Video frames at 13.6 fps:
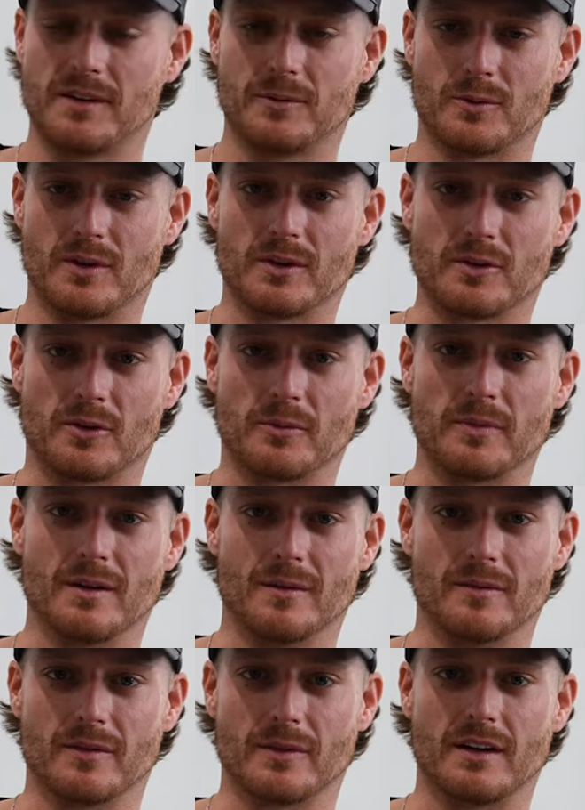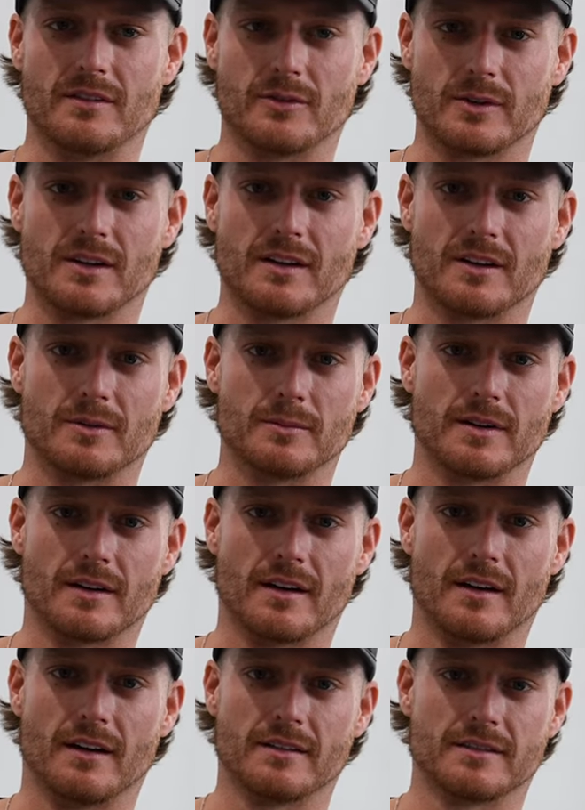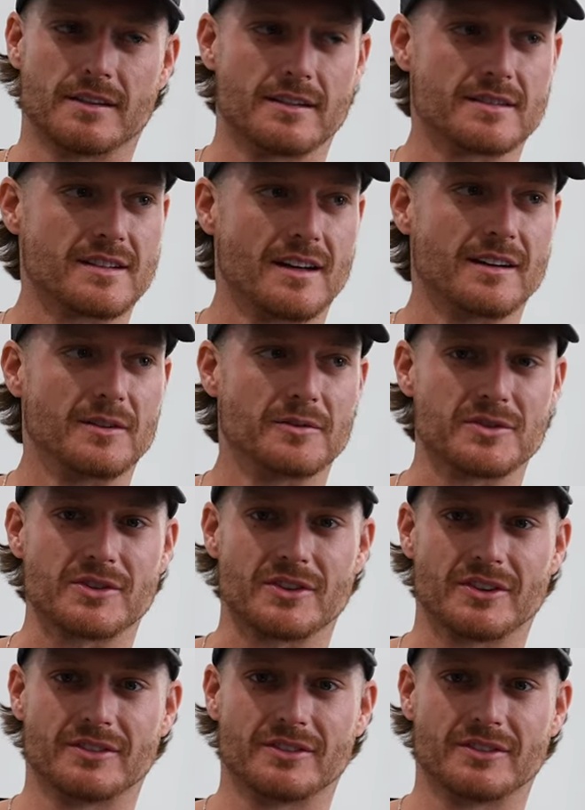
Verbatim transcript: be really cool to meet them if we, if we can get them to, to, the stadium for sure.